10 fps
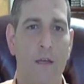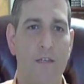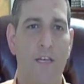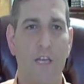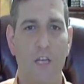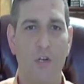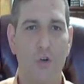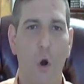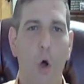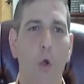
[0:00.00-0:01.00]
See,
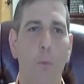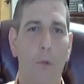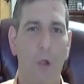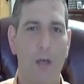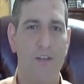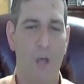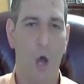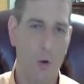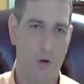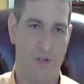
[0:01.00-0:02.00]
control plus
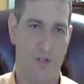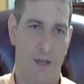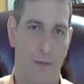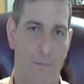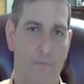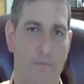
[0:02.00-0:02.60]
ownership